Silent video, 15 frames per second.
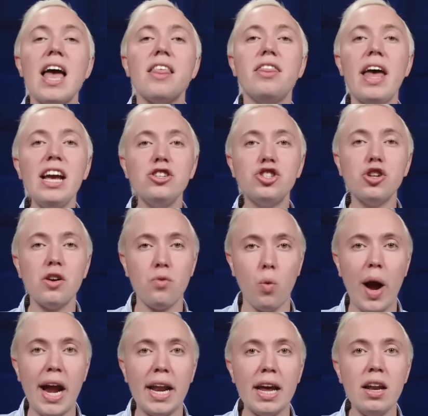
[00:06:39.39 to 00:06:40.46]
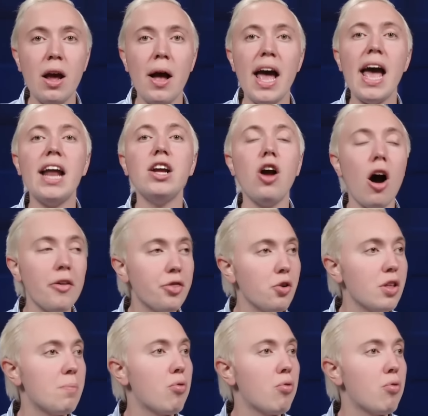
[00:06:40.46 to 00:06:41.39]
They should have waited and gone through the